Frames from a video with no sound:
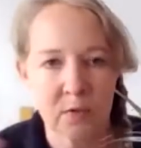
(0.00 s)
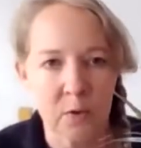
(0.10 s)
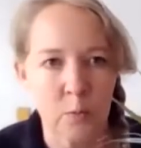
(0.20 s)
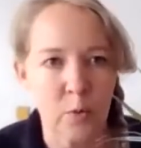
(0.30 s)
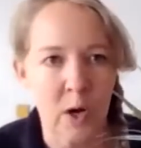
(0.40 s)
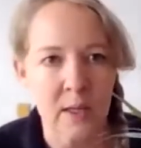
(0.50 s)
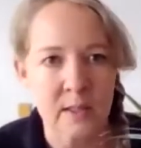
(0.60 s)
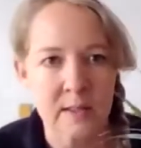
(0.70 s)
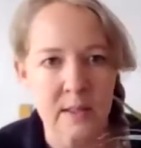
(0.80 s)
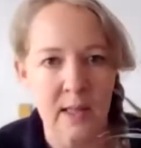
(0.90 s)
different
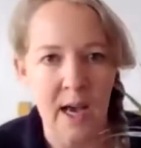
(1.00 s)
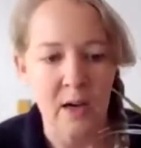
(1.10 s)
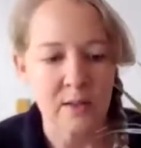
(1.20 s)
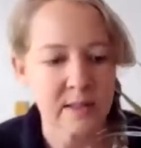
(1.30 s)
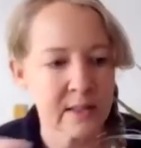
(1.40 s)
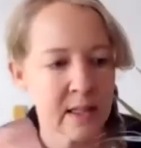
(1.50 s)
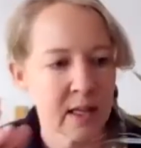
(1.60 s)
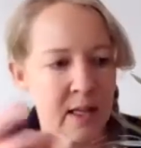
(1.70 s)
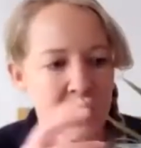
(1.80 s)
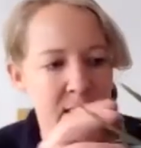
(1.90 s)
products in the house,
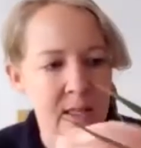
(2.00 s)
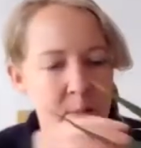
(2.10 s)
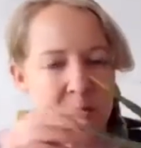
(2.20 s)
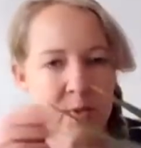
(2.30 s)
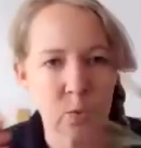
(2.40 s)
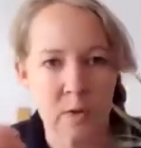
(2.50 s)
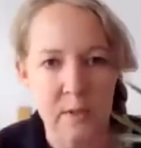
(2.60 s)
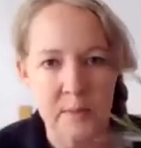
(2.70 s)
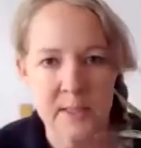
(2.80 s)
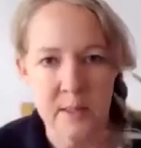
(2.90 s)
they
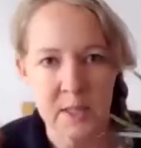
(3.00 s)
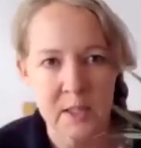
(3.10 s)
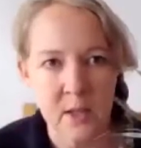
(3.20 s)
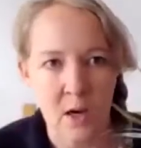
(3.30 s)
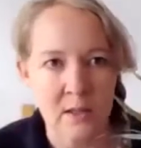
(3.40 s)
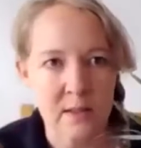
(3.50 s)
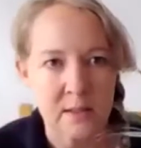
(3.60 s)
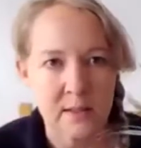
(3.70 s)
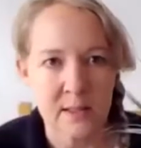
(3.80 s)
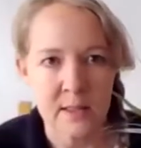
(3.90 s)
absorb some of the
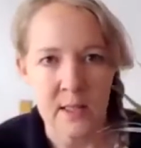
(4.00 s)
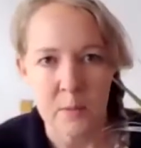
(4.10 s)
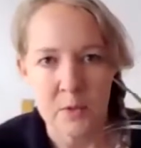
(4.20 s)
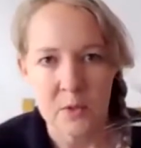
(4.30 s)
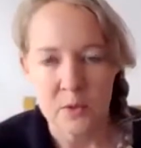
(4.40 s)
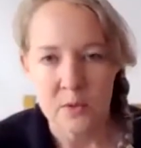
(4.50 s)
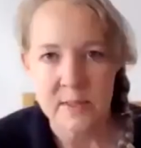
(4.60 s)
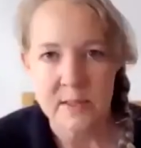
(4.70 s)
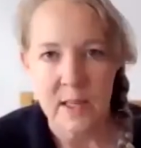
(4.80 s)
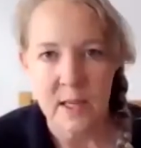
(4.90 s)
toxins and
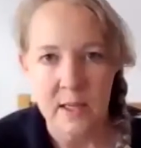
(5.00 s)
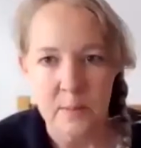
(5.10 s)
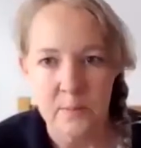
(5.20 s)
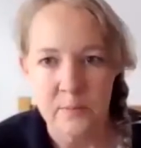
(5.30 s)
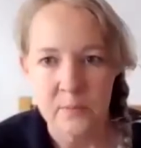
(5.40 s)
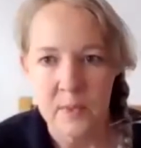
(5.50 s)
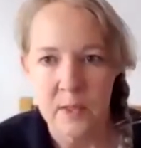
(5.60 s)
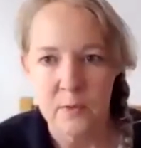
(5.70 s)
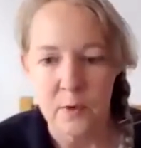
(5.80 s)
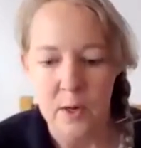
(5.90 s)
chemicals
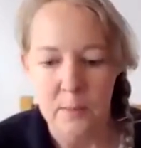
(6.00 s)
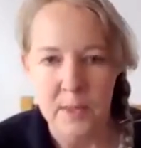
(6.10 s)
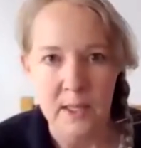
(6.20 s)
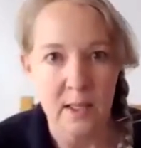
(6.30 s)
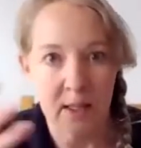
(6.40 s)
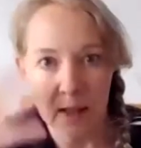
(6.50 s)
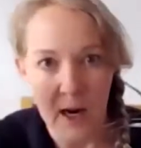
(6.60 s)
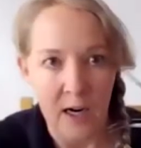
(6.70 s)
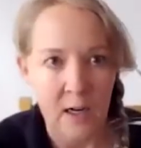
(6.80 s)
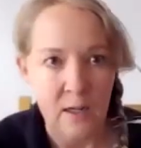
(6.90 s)
from the
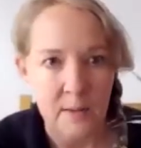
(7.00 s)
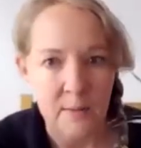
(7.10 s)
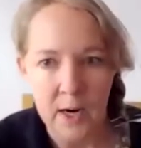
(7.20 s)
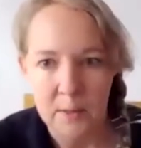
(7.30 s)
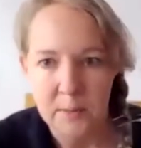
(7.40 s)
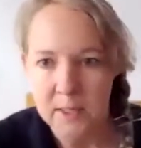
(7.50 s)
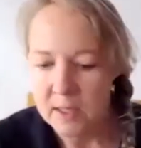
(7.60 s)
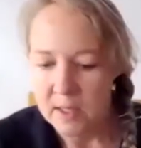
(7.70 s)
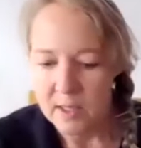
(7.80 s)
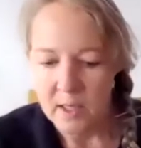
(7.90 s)
air environment.
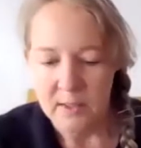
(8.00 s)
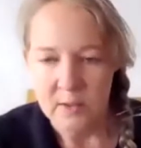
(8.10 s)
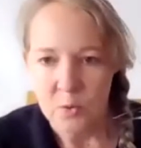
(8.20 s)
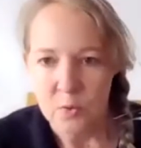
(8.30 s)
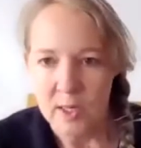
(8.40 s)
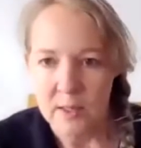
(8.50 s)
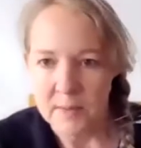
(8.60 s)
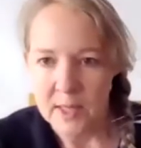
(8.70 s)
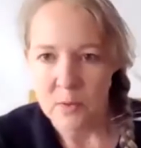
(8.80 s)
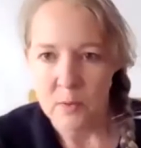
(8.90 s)
So
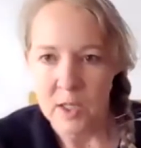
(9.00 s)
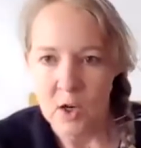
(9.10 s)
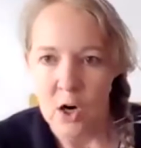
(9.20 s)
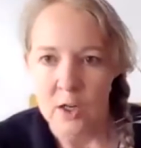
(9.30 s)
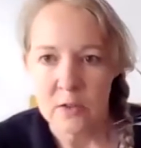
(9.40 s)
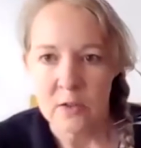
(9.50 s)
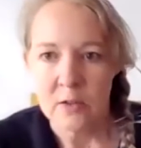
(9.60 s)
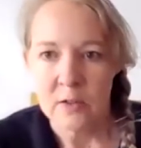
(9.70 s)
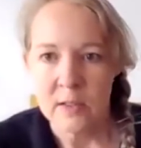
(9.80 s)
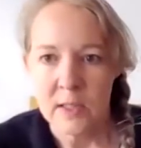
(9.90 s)
that wee
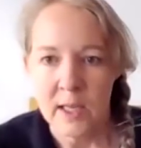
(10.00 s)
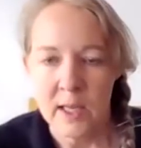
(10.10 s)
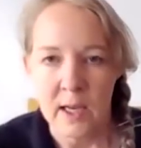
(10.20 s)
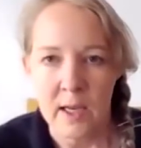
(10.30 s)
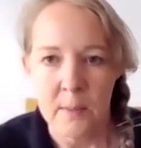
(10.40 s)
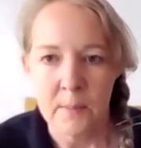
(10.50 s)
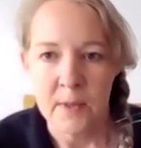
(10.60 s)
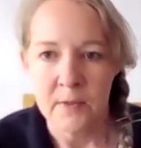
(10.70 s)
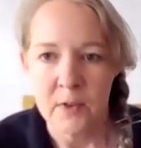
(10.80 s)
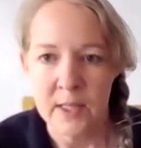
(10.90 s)
article,
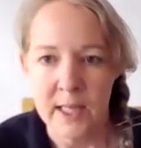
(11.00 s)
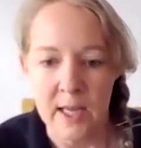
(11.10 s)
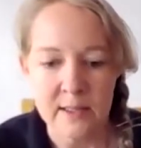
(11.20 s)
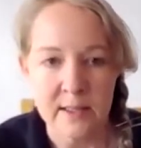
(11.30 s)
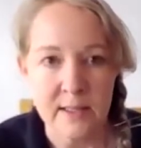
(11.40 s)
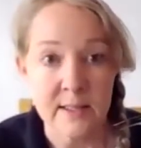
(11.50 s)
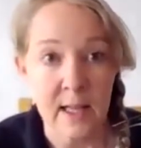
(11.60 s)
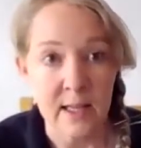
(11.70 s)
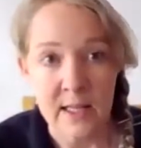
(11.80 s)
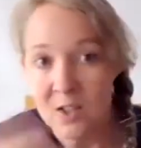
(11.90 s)
if you can access
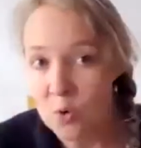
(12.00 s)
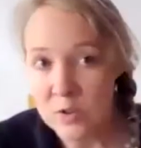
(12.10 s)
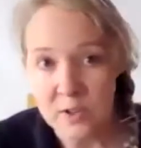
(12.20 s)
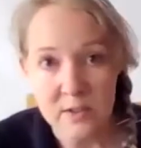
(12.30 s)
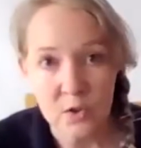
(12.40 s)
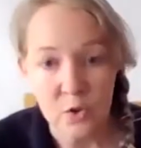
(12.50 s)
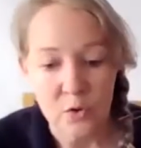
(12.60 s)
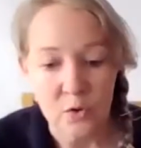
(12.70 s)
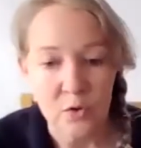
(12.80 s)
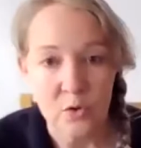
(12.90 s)
that link, or just
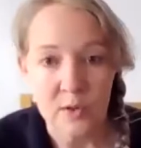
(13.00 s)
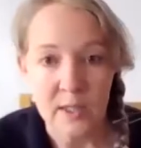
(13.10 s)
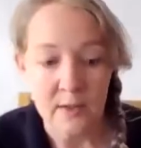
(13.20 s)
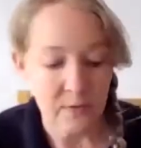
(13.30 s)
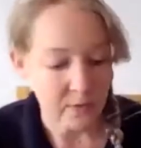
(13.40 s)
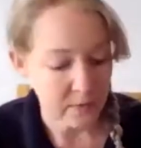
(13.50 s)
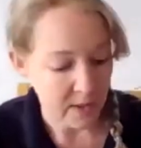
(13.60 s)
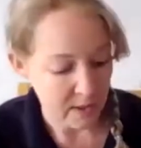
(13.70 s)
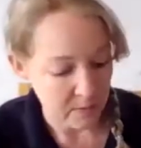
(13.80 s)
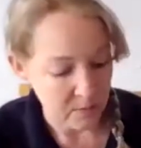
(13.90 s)
Google if
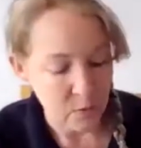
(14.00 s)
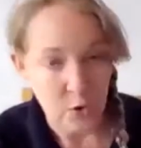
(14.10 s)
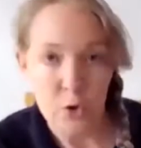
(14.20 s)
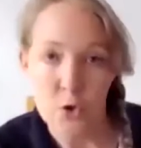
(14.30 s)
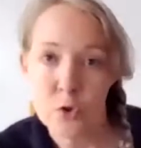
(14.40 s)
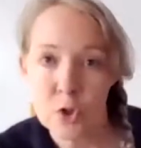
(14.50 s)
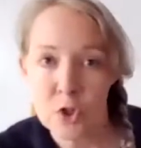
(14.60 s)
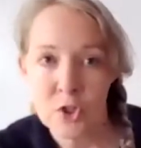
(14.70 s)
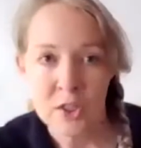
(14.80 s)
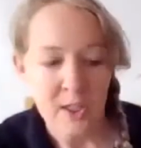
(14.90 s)
you're a
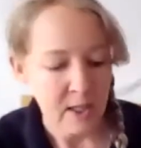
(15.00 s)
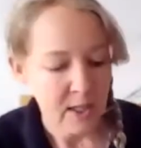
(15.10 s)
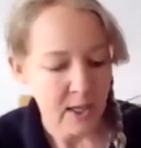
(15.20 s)
Googler,